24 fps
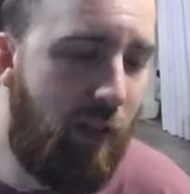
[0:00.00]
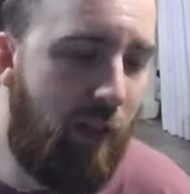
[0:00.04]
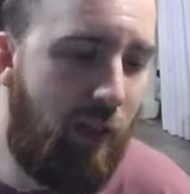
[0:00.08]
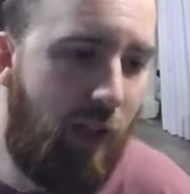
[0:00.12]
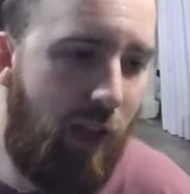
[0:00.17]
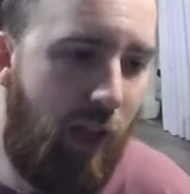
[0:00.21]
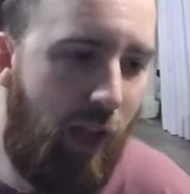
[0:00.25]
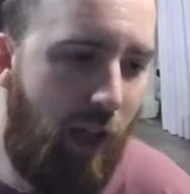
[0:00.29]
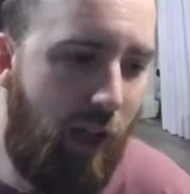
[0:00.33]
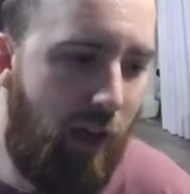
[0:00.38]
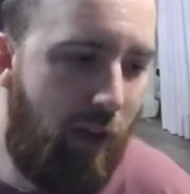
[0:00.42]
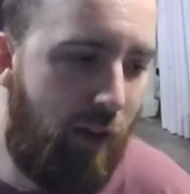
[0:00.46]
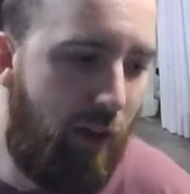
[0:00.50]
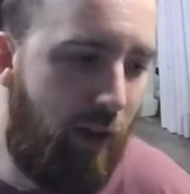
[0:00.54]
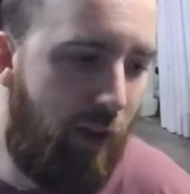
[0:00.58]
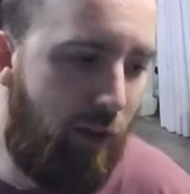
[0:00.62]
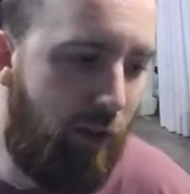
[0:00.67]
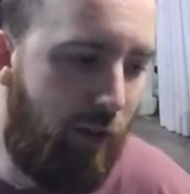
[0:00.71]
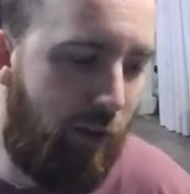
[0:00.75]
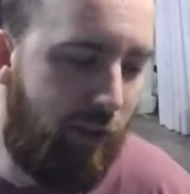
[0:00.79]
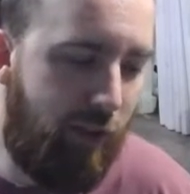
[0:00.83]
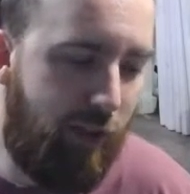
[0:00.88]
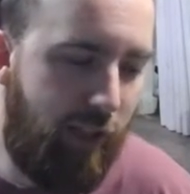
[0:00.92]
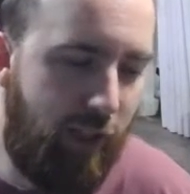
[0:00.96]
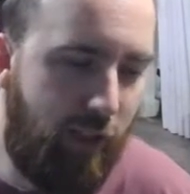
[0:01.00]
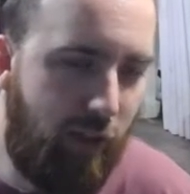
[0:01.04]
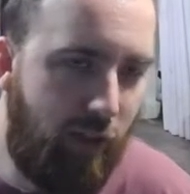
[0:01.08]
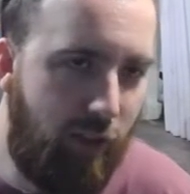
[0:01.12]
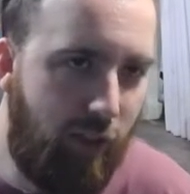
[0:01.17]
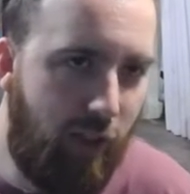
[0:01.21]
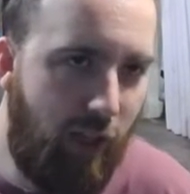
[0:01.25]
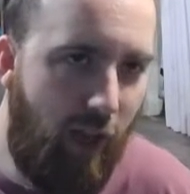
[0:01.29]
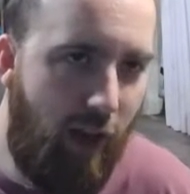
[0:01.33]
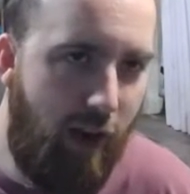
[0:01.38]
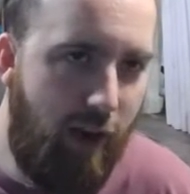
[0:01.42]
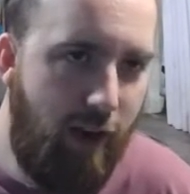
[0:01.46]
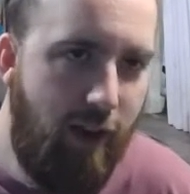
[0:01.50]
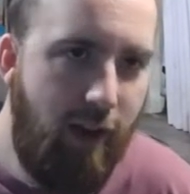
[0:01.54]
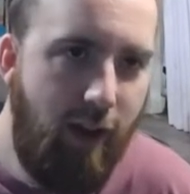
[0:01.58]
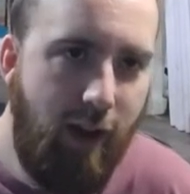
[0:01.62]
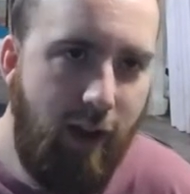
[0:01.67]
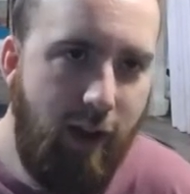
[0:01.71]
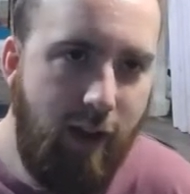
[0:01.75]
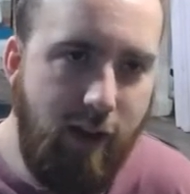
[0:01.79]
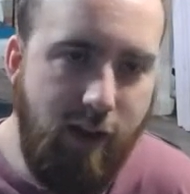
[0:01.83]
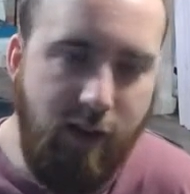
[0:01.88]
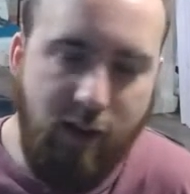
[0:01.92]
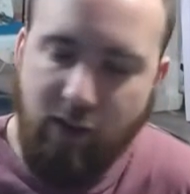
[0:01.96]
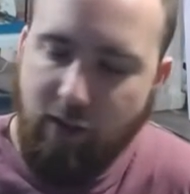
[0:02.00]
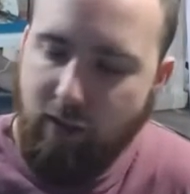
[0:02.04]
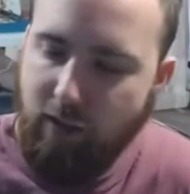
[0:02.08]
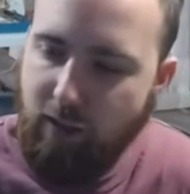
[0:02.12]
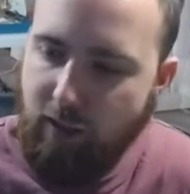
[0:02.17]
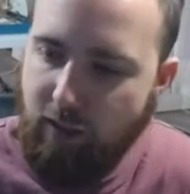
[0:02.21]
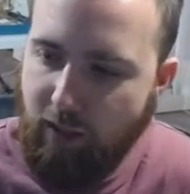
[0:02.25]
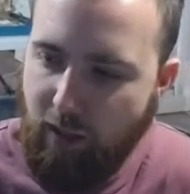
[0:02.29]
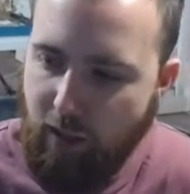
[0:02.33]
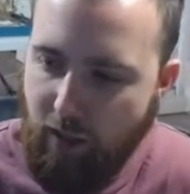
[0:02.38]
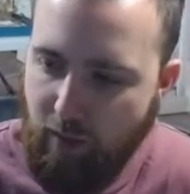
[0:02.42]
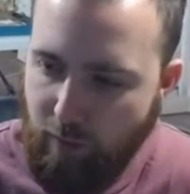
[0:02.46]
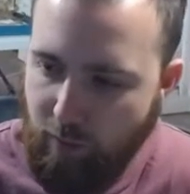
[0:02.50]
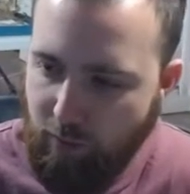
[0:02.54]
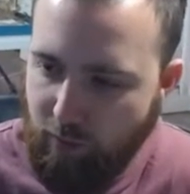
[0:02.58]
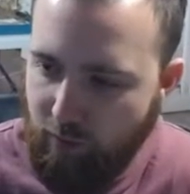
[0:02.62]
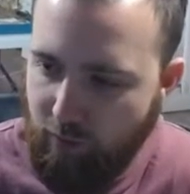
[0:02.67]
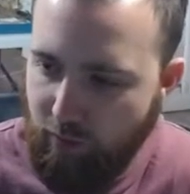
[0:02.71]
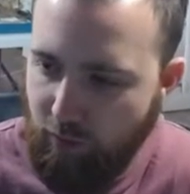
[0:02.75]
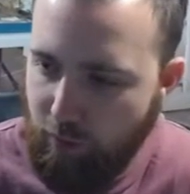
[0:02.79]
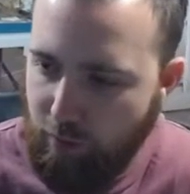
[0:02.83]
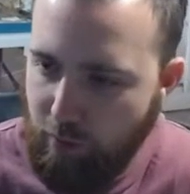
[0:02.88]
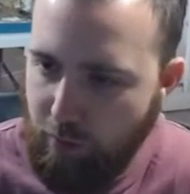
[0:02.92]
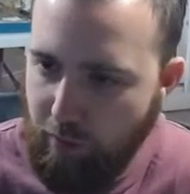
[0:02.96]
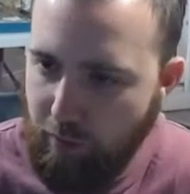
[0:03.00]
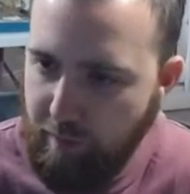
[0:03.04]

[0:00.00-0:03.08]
and uh, you can take a look at it. And uh, yeah, it was really cool.